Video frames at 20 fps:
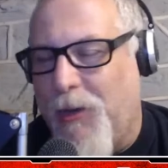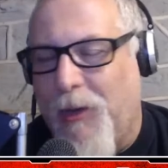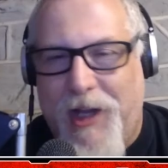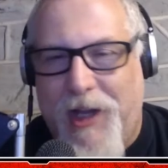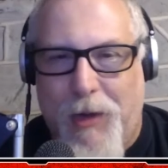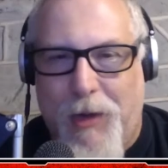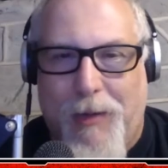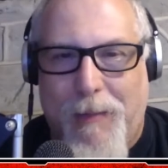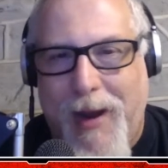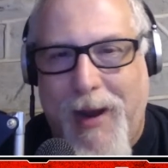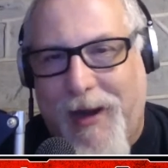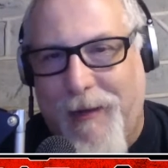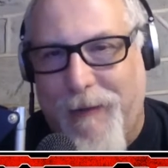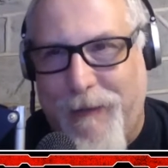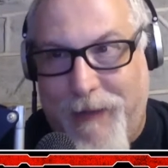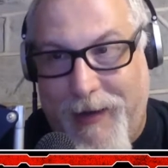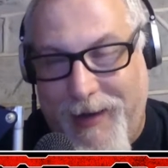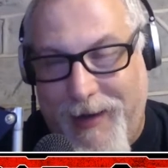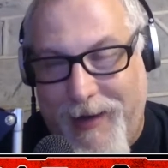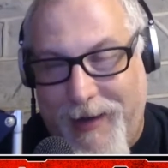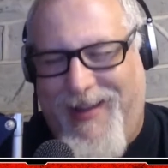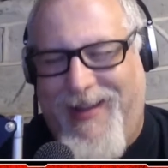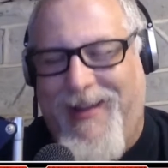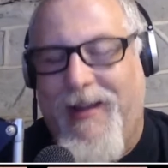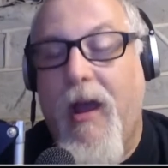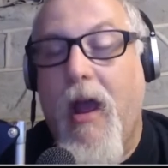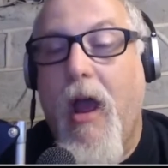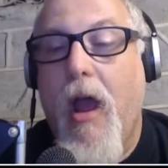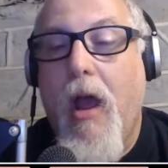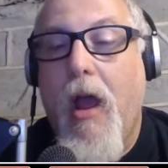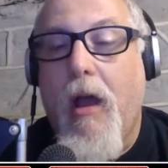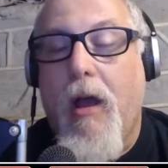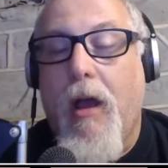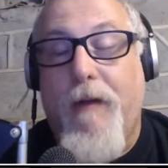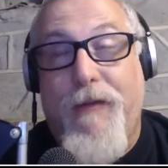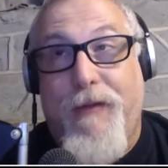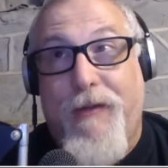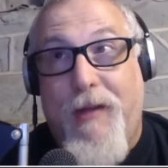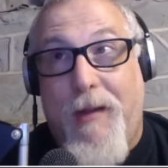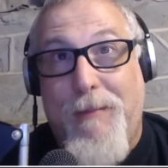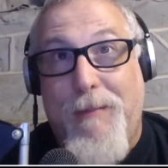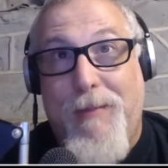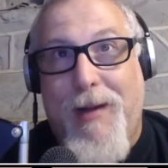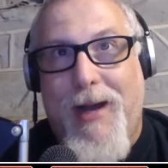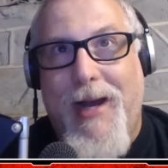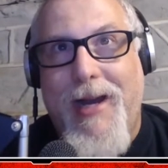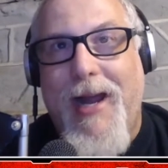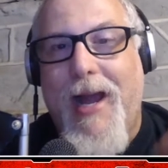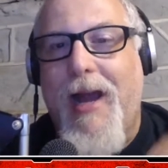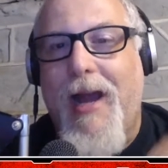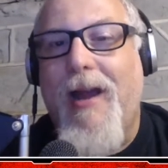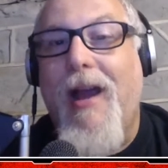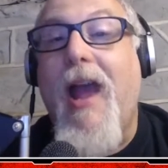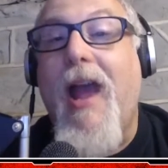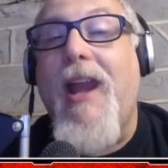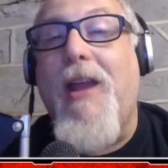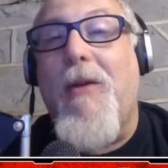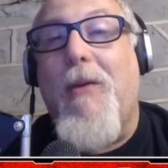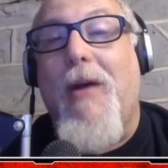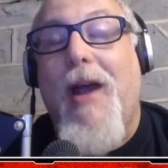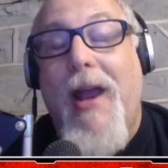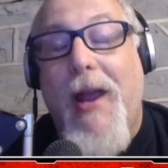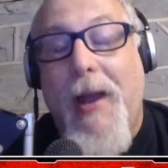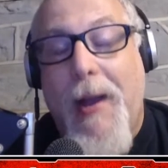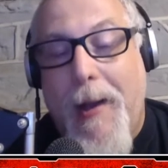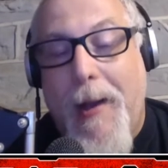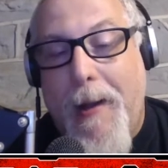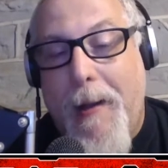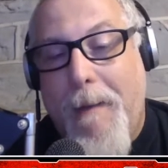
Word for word: do, or you were making fun of somebody. I don't anyway.